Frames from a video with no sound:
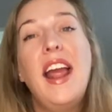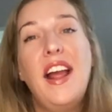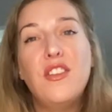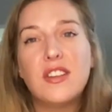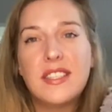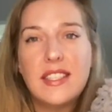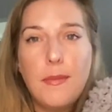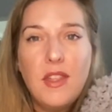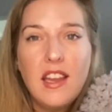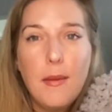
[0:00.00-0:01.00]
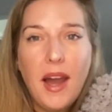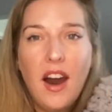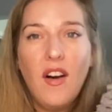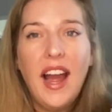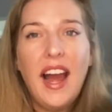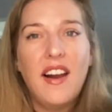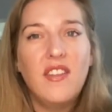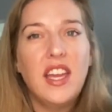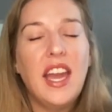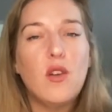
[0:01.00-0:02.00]
And there's something about
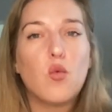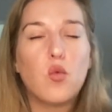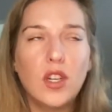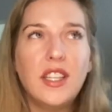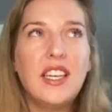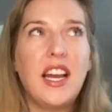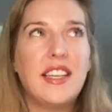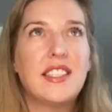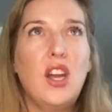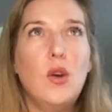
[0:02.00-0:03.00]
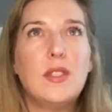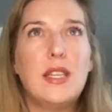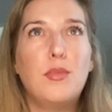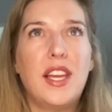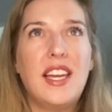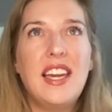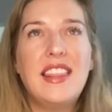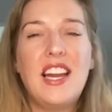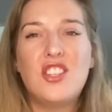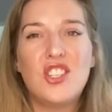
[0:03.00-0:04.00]
having a really nice cozy blanket
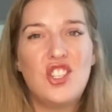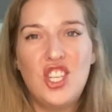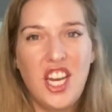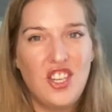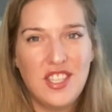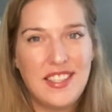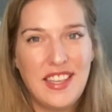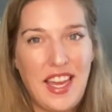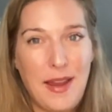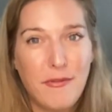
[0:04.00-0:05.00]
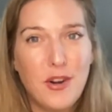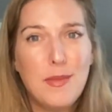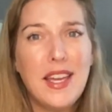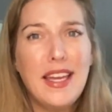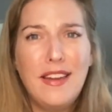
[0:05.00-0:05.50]
that just changes the game for me.